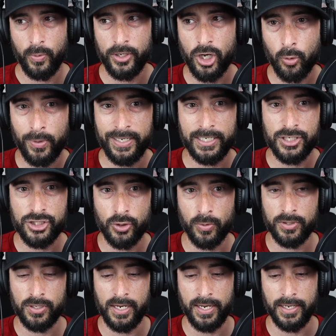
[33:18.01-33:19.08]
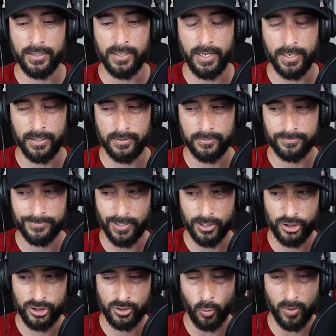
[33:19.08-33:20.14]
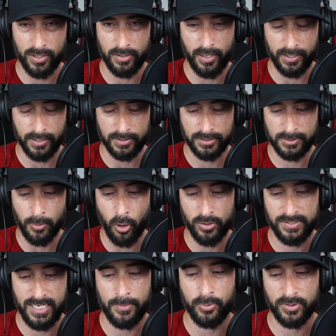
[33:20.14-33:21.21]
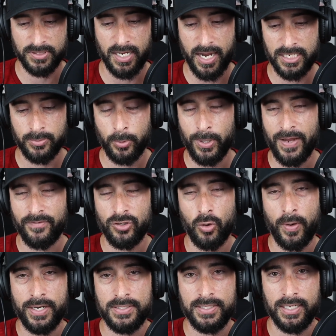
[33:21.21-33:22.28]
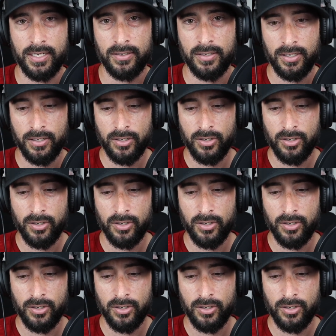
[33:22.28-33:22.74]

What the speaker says: know what he can do in a short, like a small sample size, but we have no idea